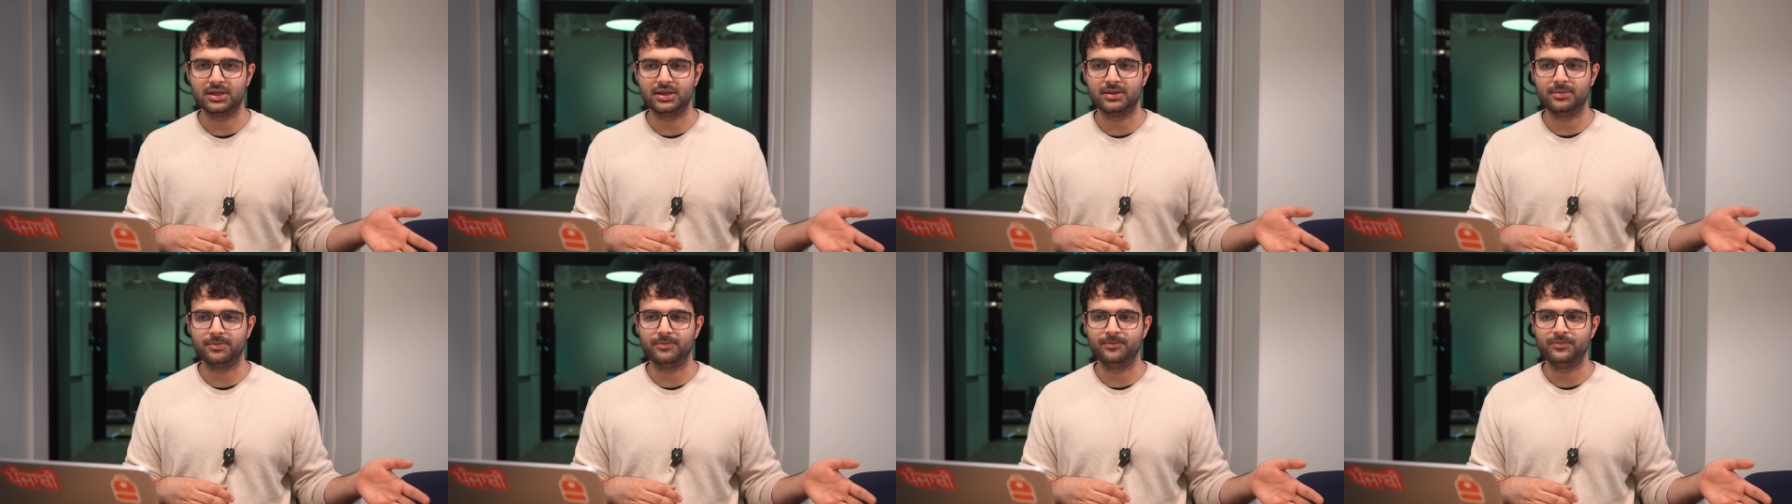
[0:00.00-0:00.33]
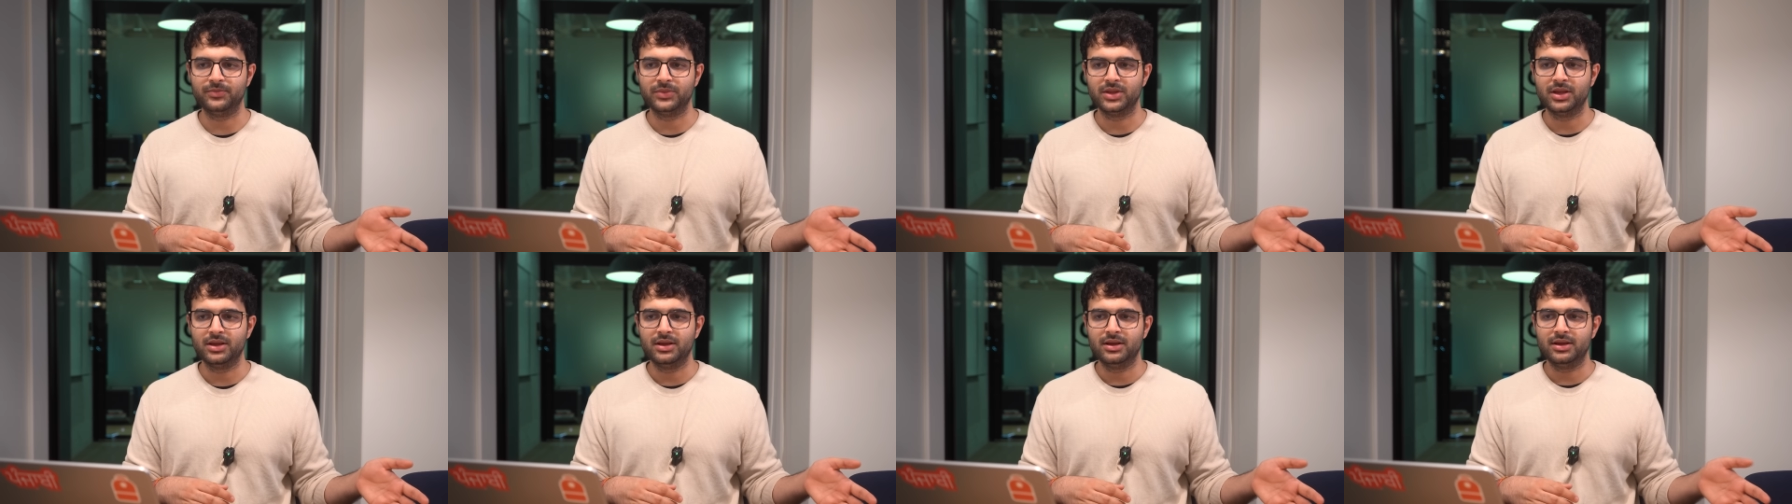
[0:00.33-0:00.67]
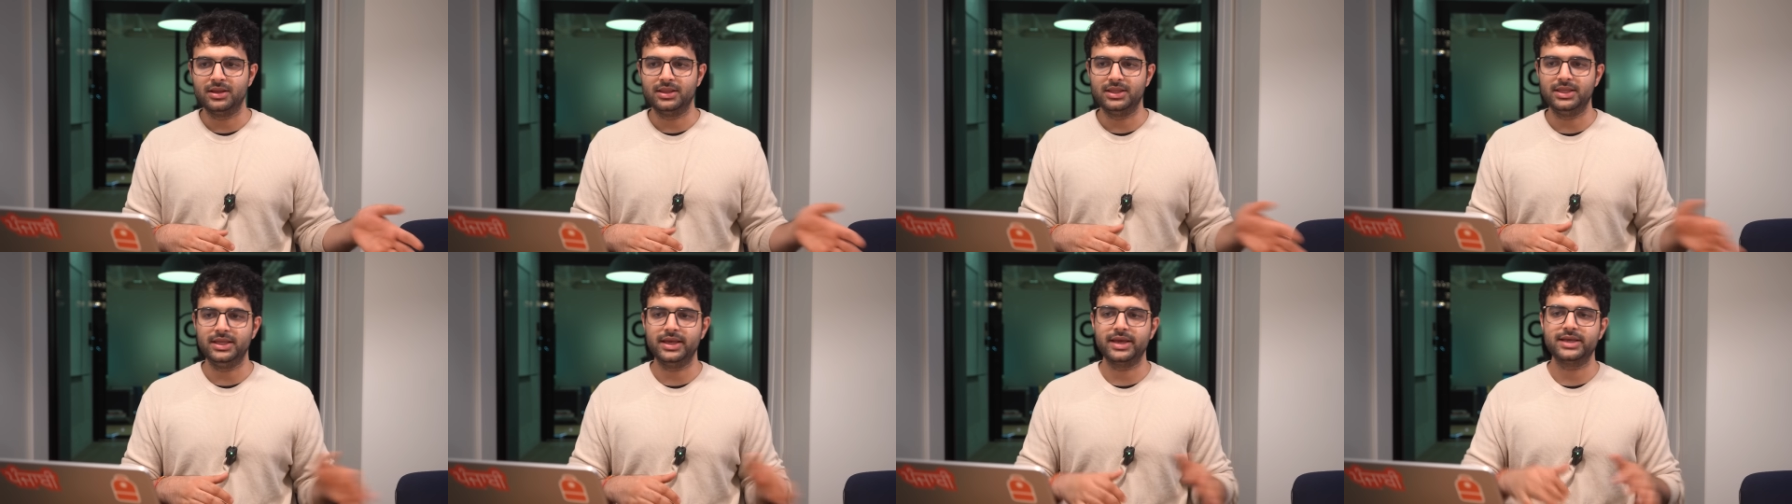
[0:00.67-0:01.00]
Um,
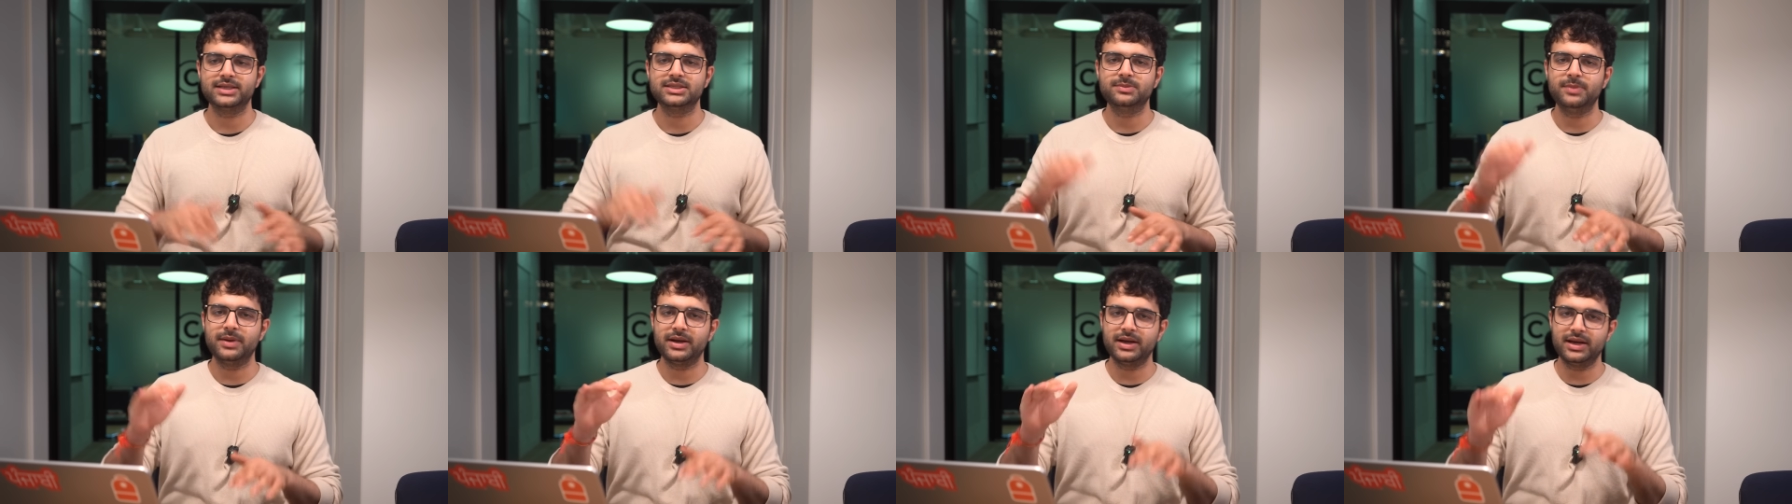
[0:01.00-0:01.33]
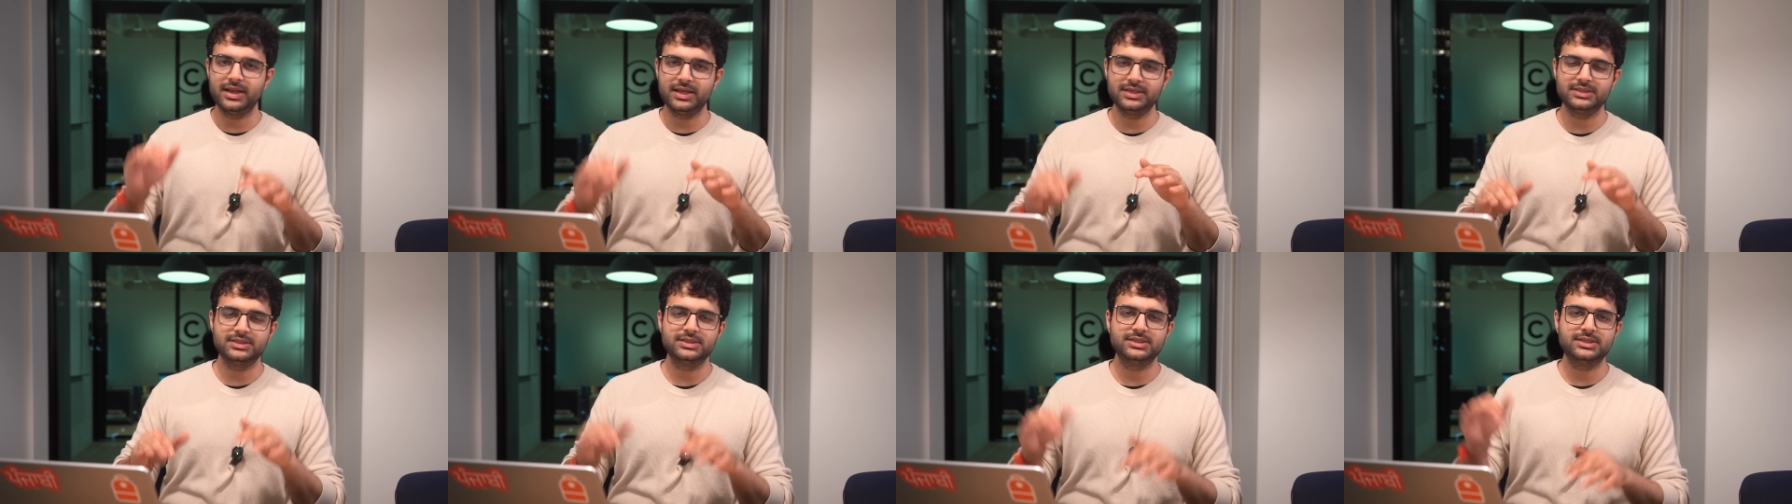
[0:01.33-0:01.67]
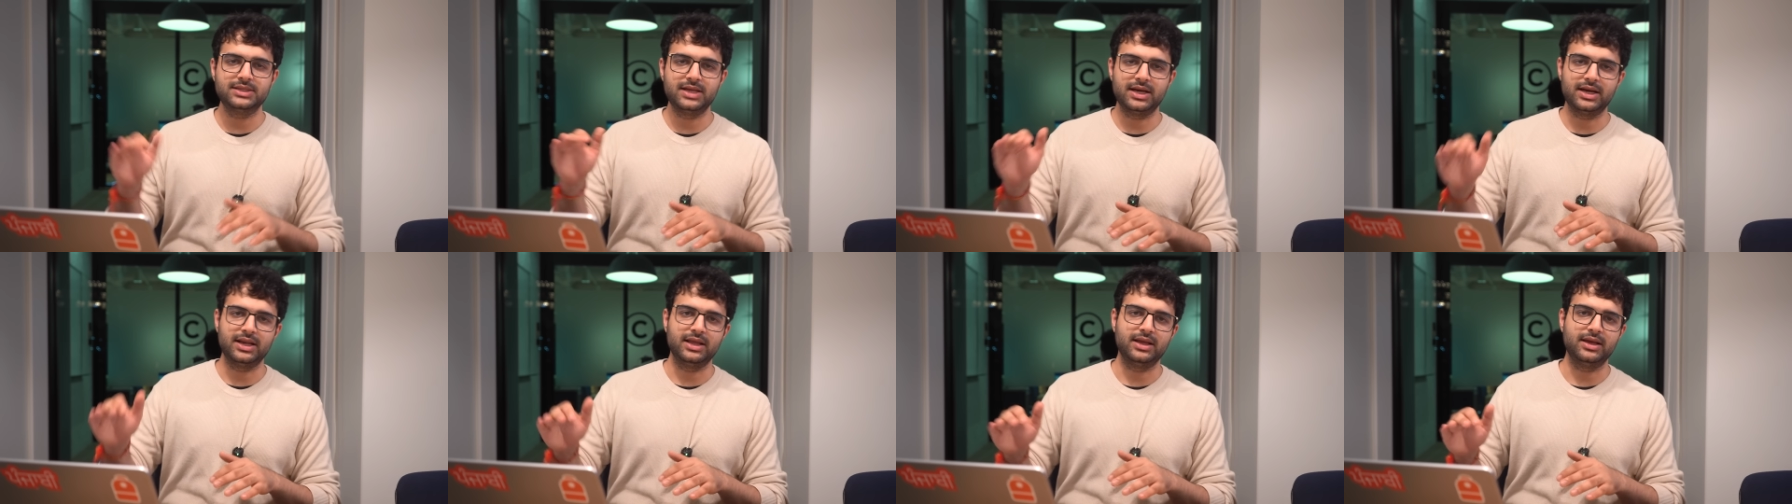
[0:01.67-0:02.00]
the expectation
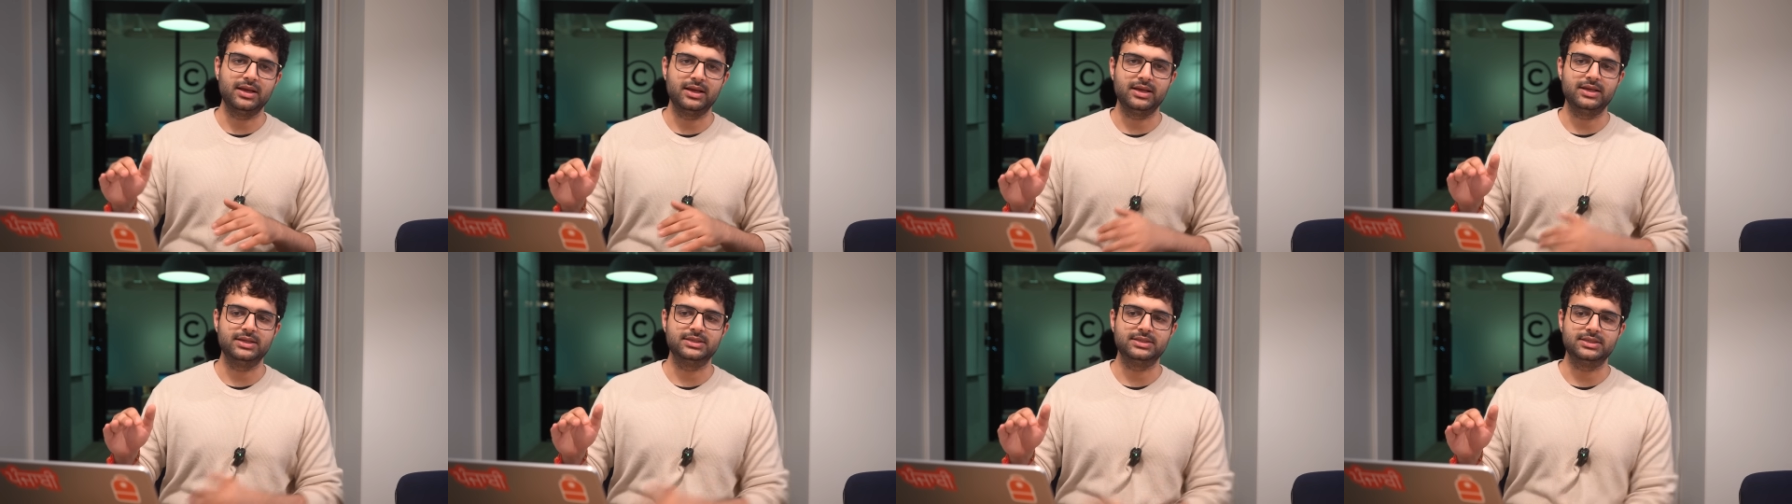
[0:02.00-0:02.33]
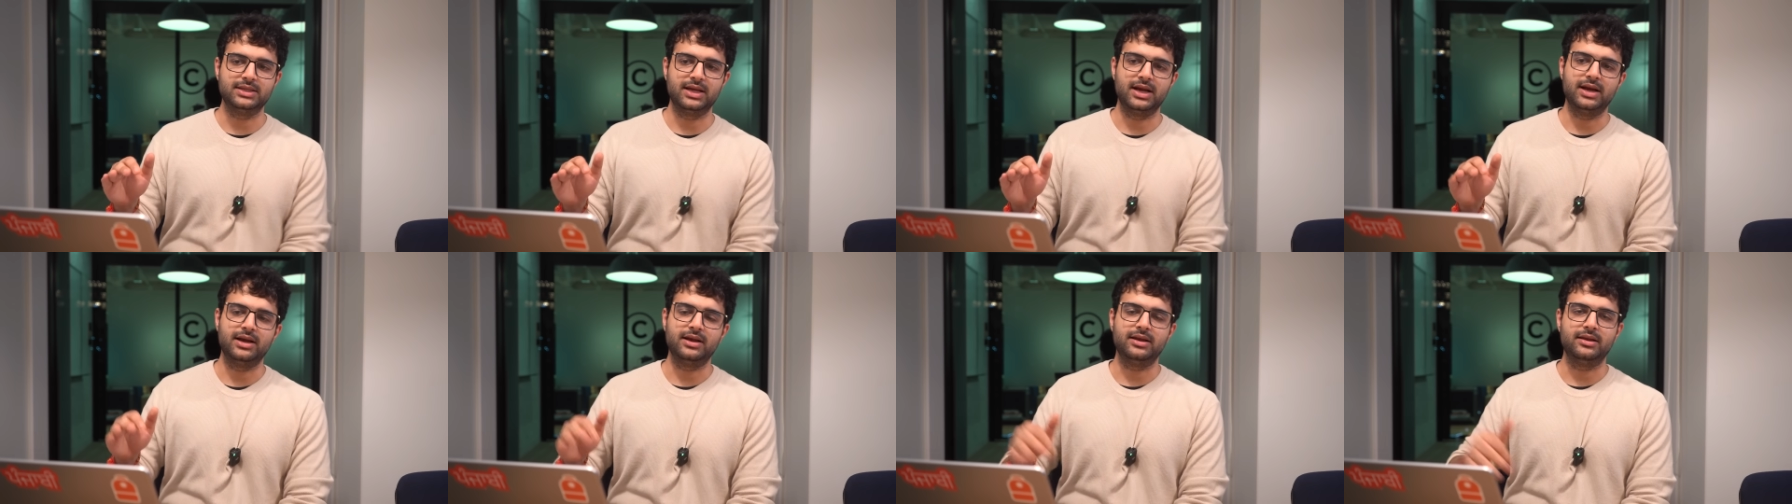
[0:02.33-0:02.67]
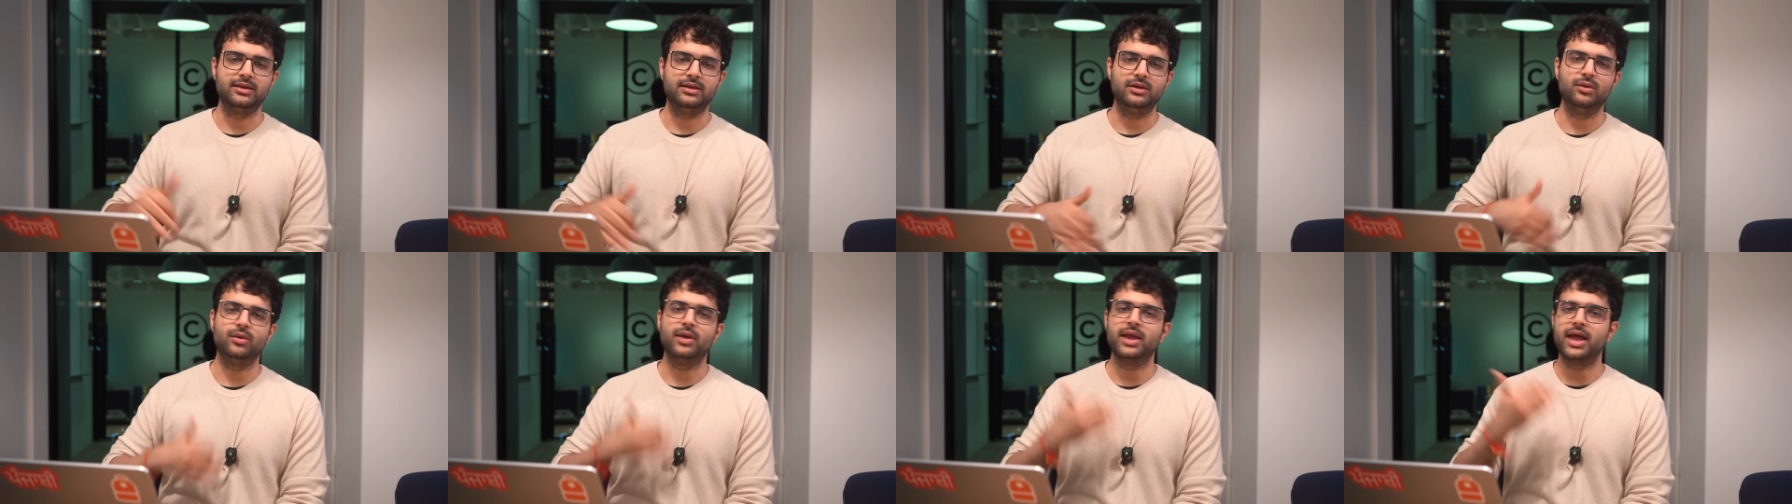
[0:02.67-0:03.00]
setting is that you